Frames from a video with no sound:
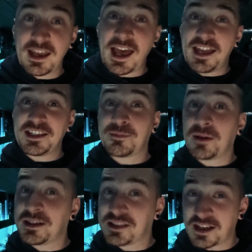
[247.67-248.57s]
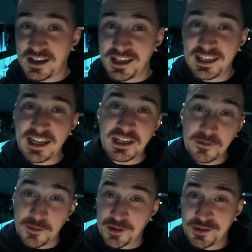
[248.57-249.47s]
and to my diet, and to
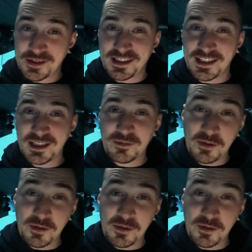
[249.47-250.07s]
all sorts of things.